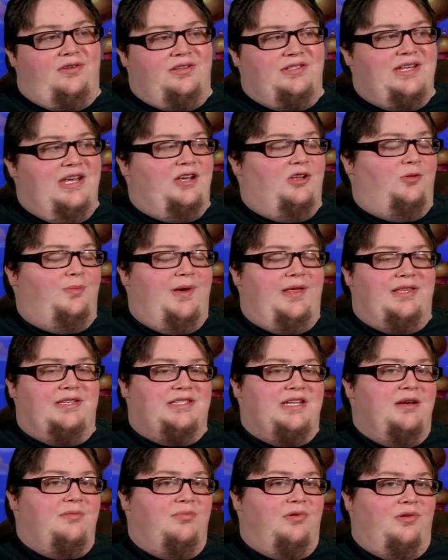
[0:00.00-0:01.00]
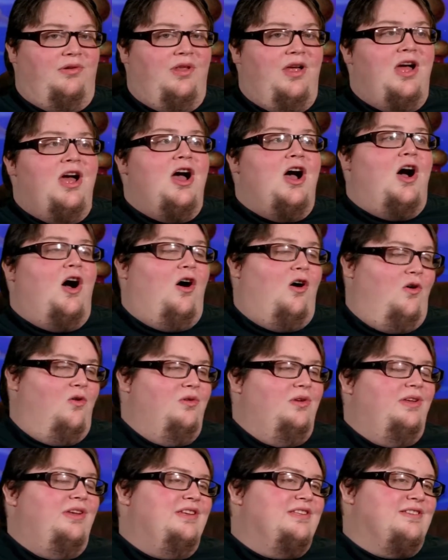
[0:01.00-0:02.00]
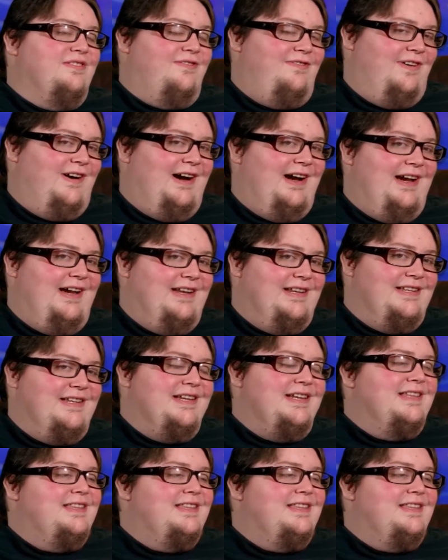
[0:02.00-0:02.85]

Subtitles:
are entailed by the temple, only to find